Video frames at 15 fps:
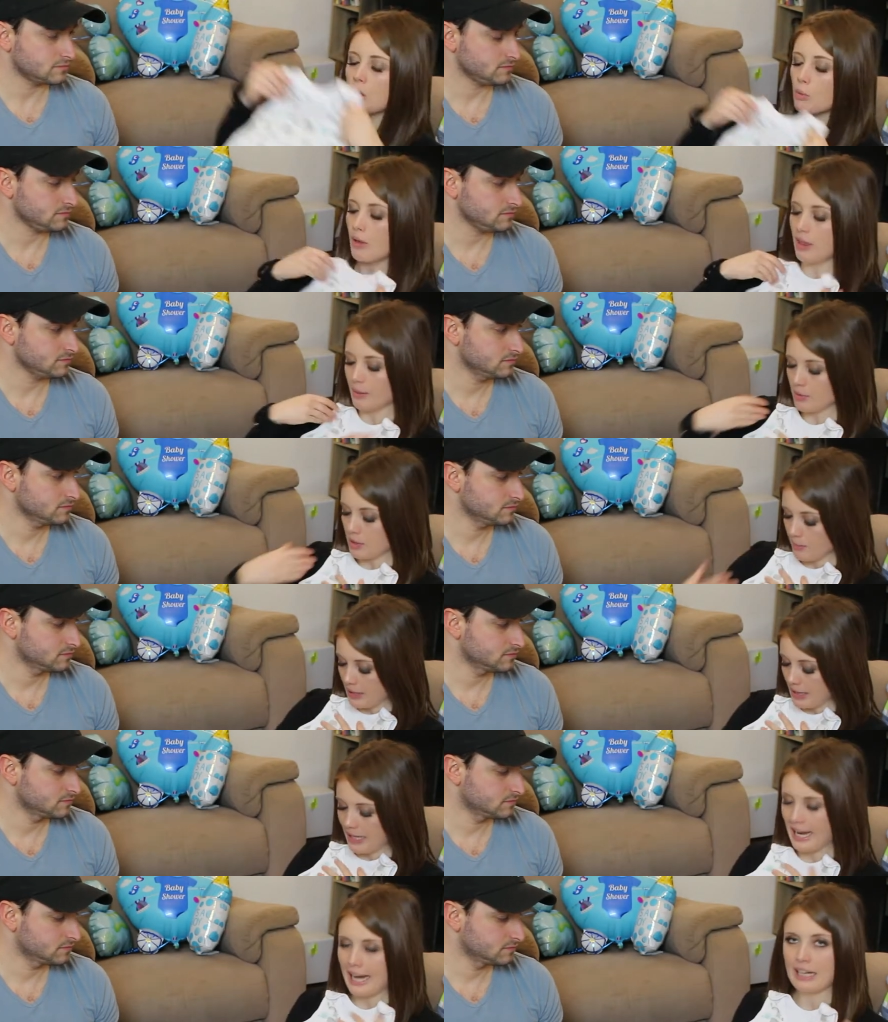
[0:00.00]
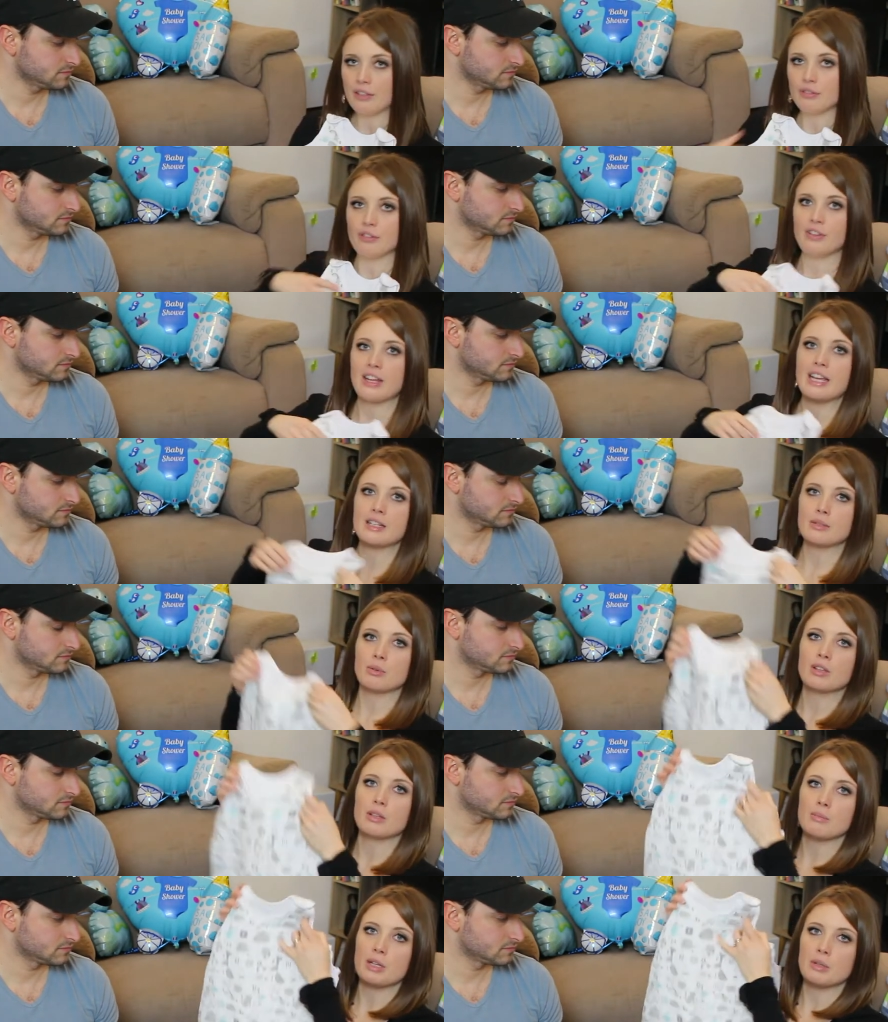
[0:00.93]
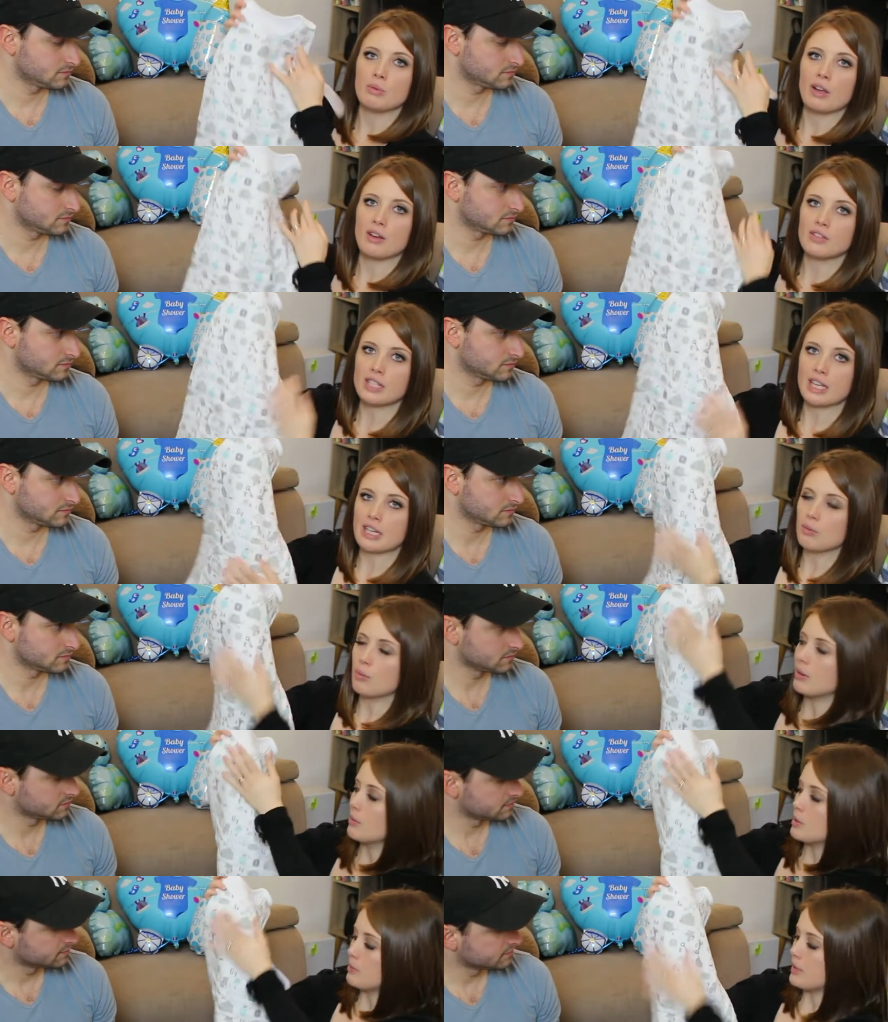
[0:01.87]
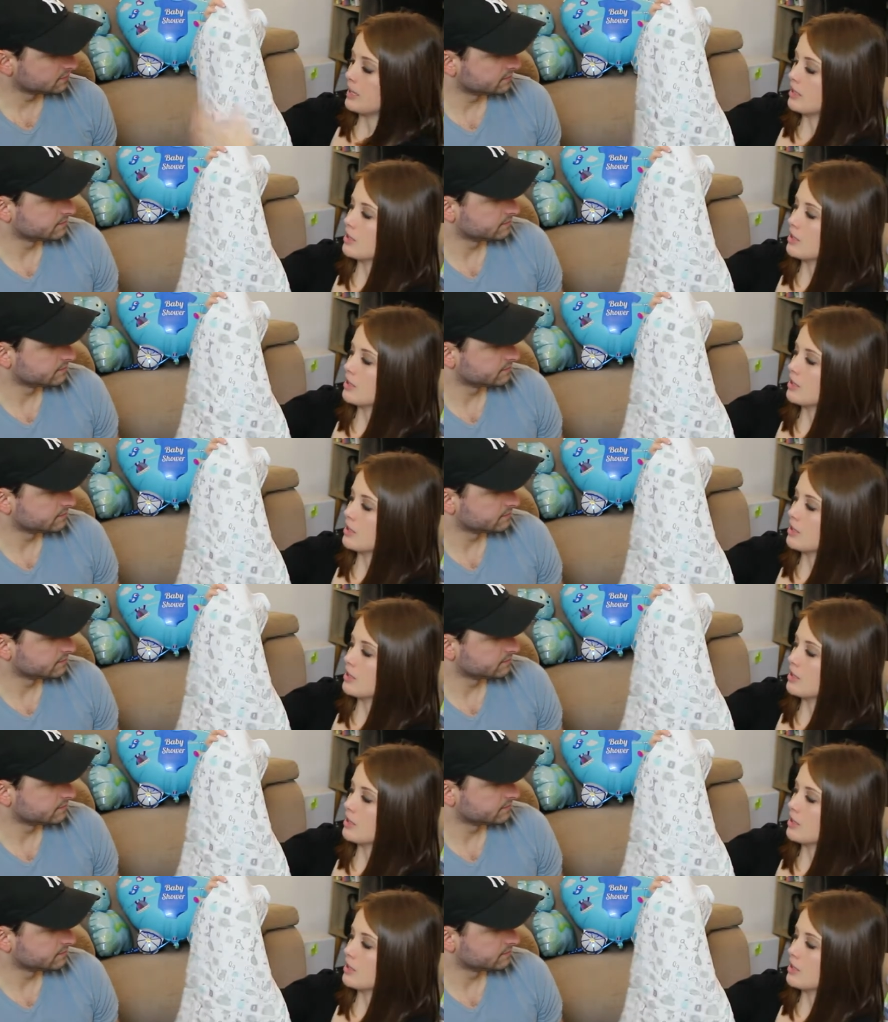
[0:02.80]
Speaker 1: you want them to be the length of it, is what the midwives say, you want them to be the